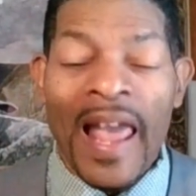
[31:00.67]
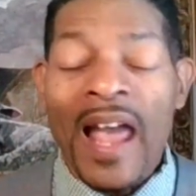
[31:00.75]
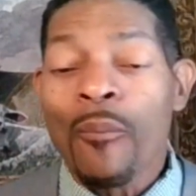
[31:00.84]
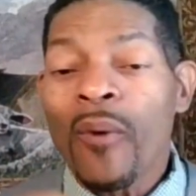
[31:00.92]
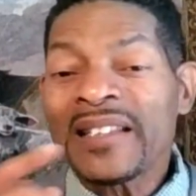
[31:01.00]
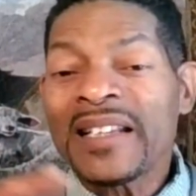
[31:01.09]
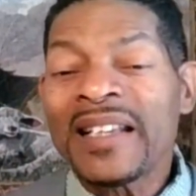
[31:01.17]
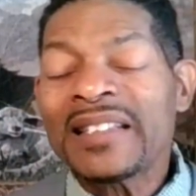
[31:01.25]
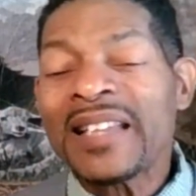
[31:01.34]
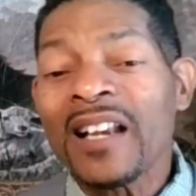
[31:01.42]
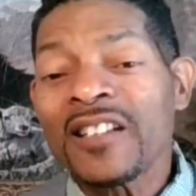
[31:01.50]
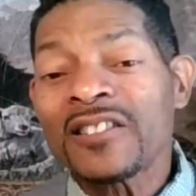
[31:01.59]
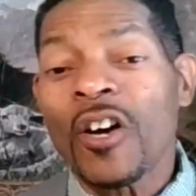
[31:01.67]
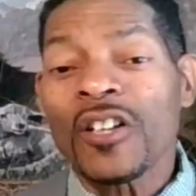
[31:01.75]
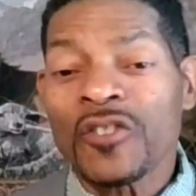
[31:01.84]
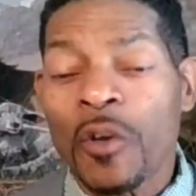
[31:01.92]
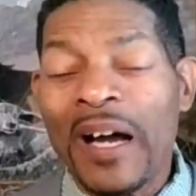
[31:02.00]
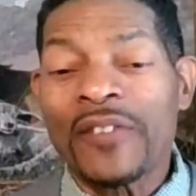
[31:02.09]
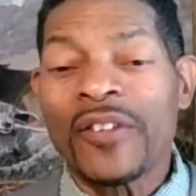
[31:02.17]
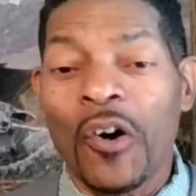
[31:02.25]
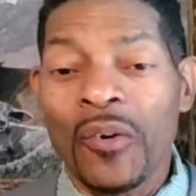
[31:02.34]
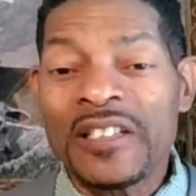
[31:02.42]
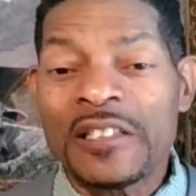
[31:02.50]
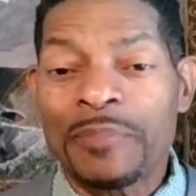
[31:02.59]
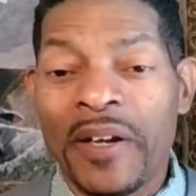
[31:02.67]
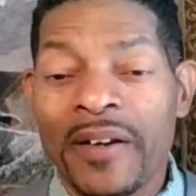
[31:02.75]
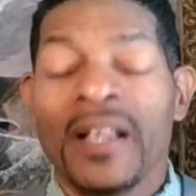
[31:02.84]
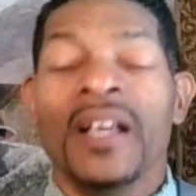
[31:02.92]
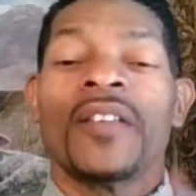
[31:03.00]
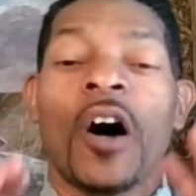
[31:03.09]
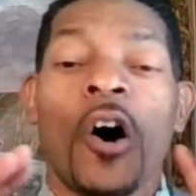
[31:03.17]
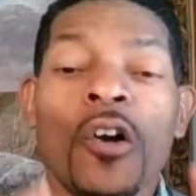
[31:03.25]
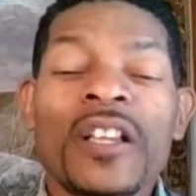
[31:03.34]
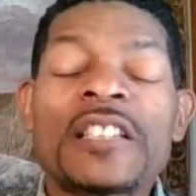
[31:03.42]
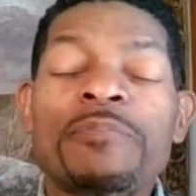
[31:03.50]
And what did he tell us also about the Holy Spirit? The Holy